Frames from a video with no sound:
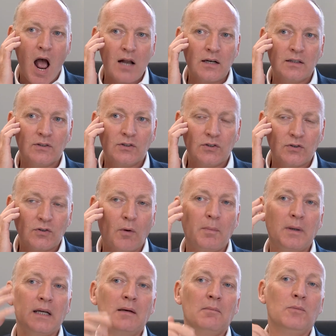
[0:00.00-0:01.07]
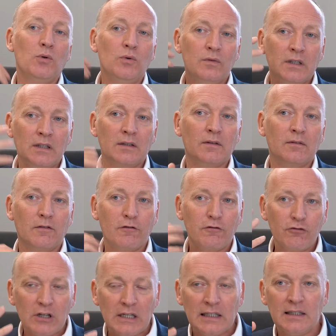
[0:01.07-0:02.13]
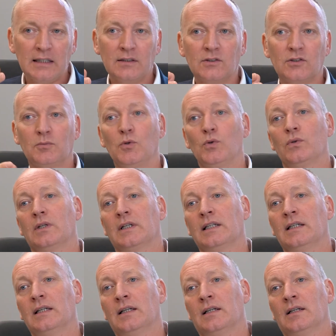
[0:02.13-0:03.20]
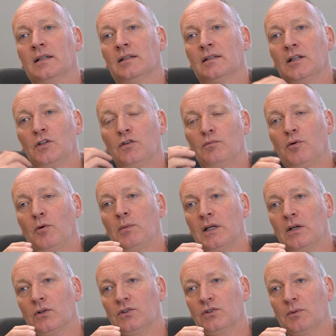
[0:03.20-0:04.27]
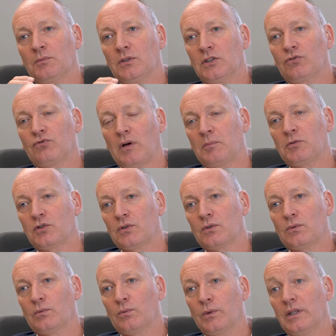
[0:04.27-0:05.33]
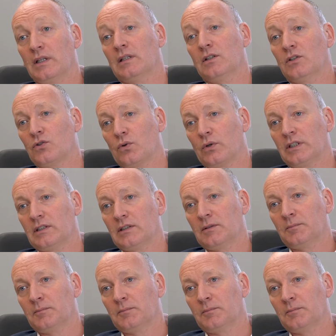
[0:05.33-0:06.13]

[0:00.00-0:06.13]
that's stopping it moving freely and smoothly, then you've probably got some disruption within the joint.